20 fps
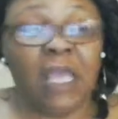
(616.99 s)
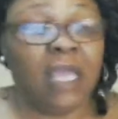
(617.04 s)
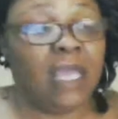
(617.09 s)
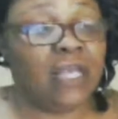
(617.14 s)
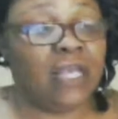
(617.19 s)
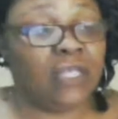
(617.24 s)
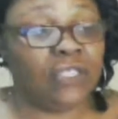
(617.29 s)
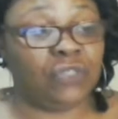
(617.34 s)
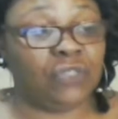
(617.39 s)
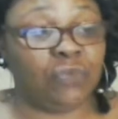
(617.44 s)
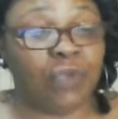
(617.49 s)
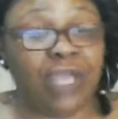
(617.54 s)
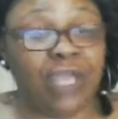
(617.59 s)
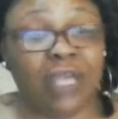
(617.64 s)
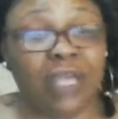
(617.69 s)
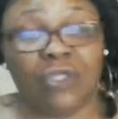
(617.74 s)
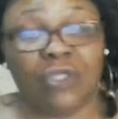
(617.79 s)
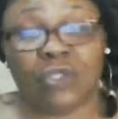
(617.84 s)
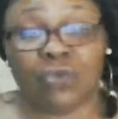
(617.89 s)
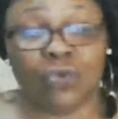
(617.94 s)
It has
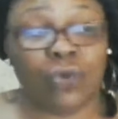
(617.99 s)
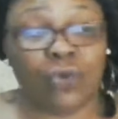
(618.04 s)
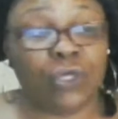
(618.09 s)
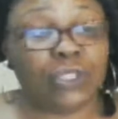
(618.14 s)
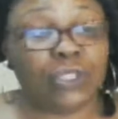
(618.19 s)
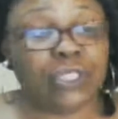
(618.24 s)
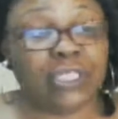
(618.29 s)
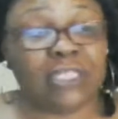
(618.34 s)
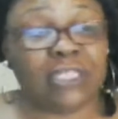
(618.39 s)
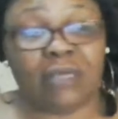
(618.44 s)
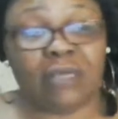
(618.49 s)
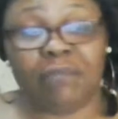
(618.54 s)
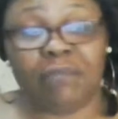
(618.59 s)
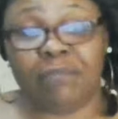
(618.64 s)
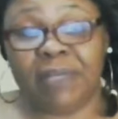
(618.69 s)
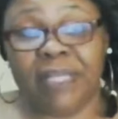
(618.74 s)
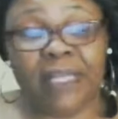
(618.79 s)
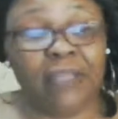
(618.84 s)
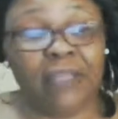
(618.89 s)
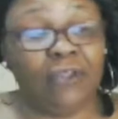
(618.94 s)
ran its course, it's
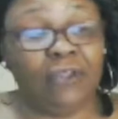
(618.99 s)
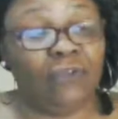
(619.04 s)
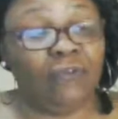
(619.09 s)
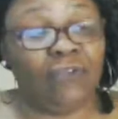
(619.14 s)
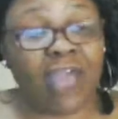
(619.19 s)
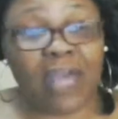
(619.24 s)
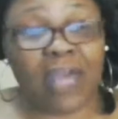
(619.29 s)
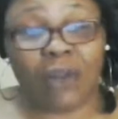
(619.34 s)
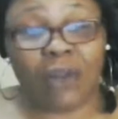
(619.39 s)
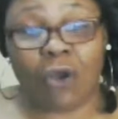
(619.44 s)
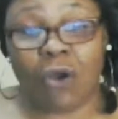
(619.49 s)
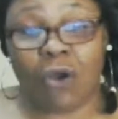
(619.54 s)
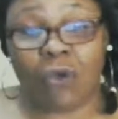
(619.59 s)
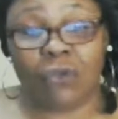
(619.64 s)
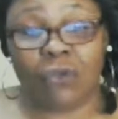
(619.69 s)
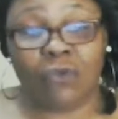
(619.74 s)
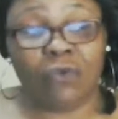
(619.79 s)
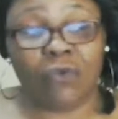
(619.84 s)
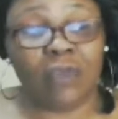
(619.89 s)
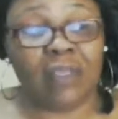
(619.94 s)
complete. You got
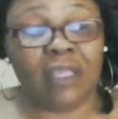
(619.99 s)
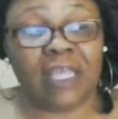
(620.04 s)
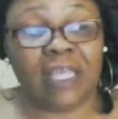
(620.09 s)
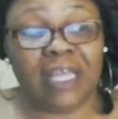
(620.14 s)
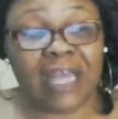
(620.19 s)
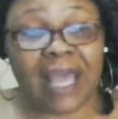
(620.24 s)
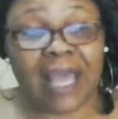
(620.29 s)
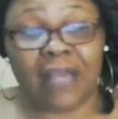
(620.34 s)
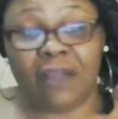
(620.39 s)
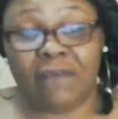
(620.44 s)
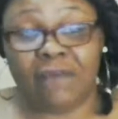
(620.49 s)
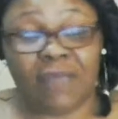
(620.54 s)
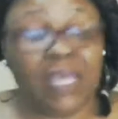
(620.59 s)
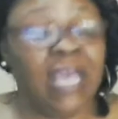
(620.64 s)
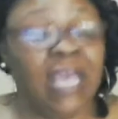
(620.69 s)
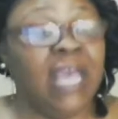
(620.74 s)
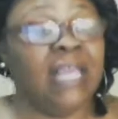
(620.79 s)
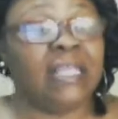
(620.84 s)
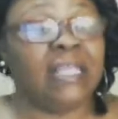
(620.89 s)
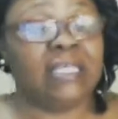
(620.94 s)
all you can get out of
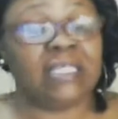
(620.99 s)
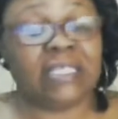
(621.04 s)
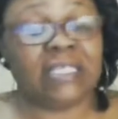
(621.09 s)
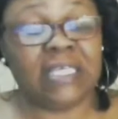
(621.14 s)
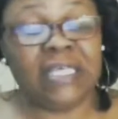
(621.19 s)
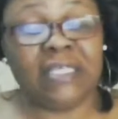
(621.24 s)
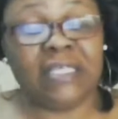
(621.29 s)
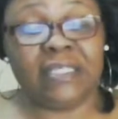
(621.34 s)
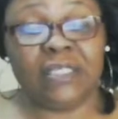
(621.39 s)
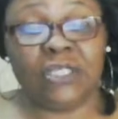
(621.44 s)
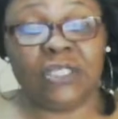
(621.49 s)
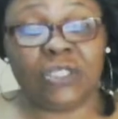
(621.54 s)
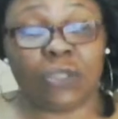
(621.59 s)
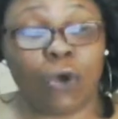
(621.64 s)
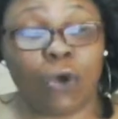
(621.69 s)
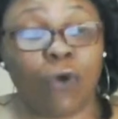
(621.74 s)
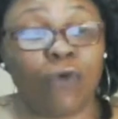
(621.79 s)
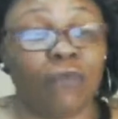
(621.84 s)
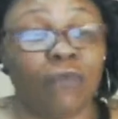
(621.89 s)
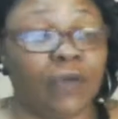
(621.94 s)
it. The season is
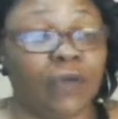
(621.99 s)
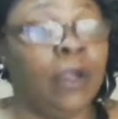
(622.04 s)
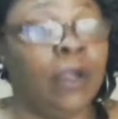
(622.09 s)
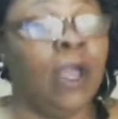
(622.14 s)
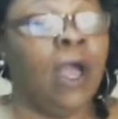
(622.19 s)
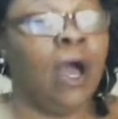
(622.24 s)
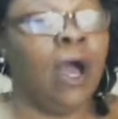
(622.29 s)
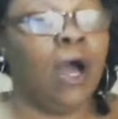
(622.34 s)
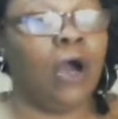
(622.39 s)
over.